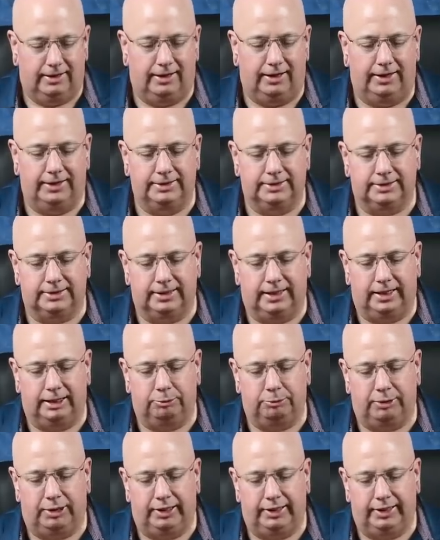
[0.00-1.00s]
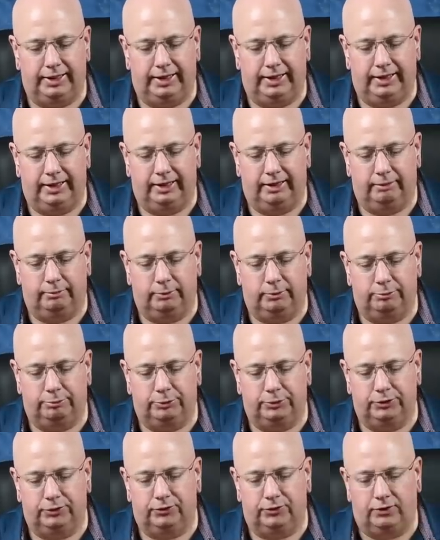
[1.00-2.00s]
Einstein by name,
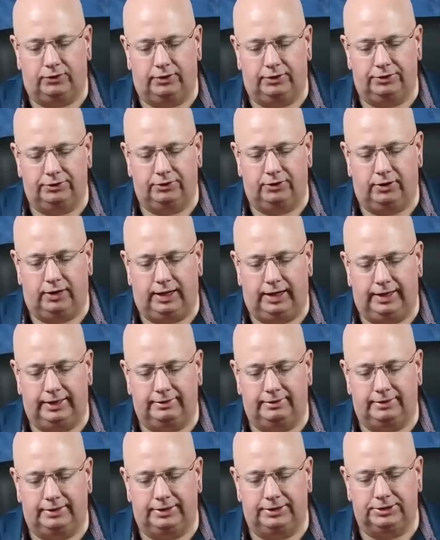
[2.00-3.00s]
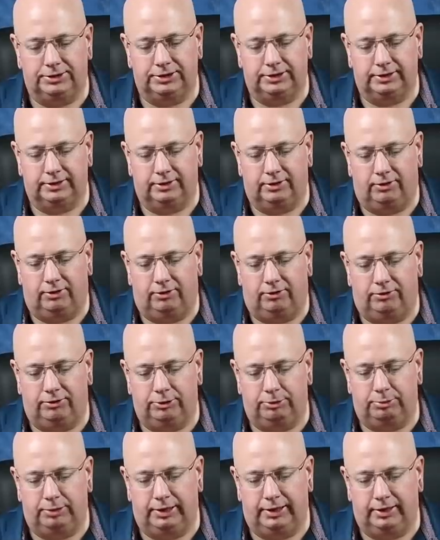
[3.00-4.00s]
puts on your high teaching
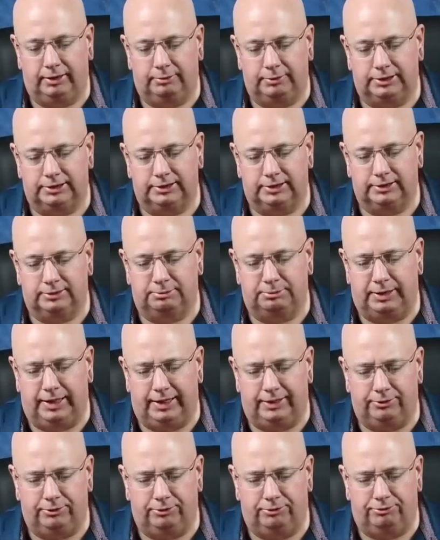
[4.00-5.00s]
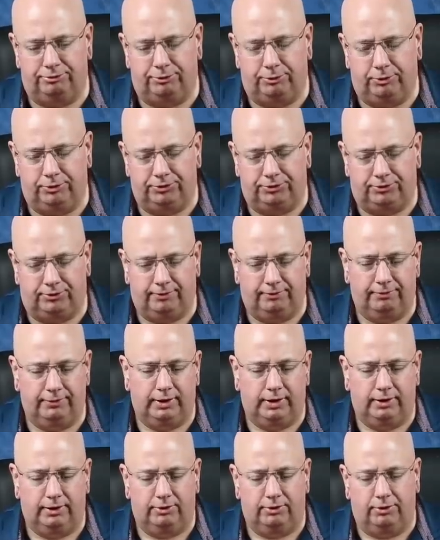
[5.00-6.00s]
all the blame. He says, Matter and force
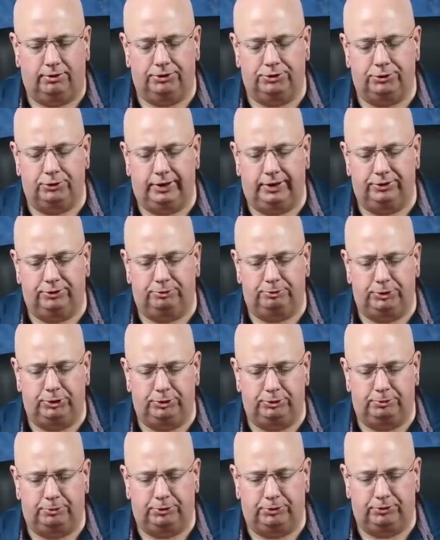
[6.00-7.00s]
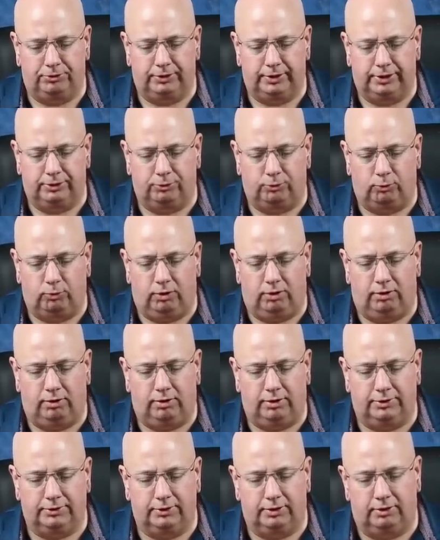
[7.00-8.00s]
are transmutable and
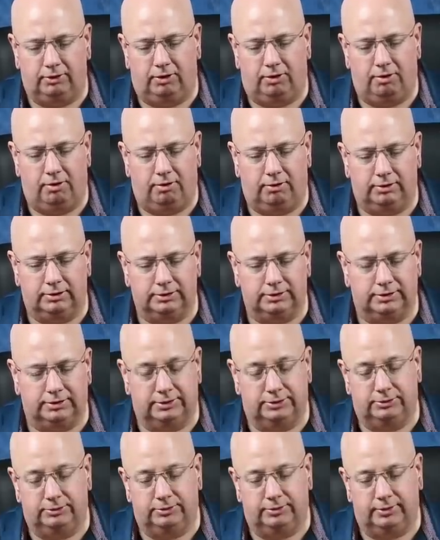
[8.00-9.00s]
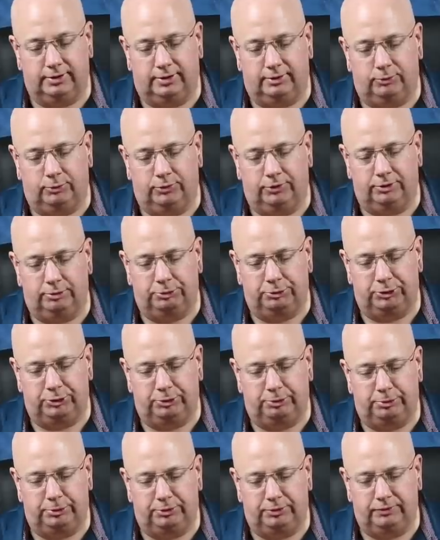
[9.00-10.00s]
wrong the laws that you thought were
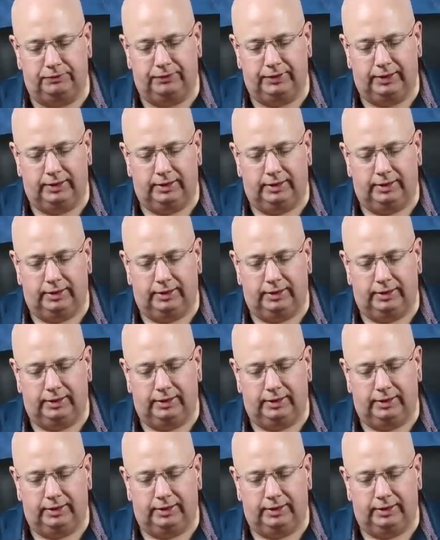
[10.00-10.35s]
immutable.